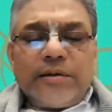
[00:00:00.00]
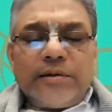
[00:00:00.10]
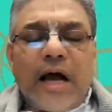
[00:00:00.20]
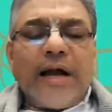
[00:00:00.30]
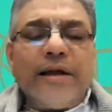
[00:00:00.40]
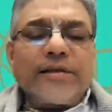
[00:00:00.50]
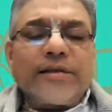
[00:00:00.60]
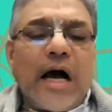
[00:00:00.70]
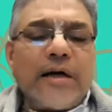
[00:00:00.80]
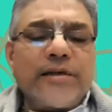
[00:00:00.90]
The highest
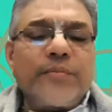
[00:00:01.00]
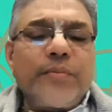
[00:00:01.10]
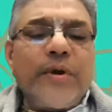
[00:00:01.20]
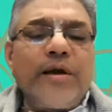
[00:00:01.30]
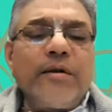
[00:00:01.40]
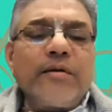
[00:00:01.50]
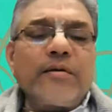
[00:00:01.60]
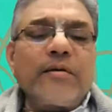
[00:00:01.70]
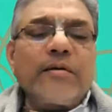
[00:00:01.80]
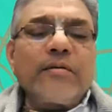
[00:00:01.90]
darkness being
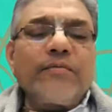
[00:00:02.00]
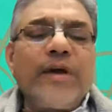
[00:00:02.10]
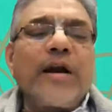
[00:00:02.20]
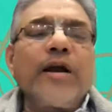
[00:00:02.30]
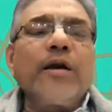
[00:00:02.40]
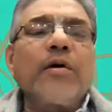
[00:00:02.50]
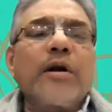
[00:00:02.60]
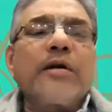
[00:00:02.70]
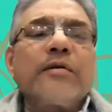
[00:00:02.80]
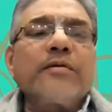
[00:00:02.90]
we are
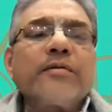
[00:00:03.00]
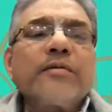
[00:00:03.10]
ignorant.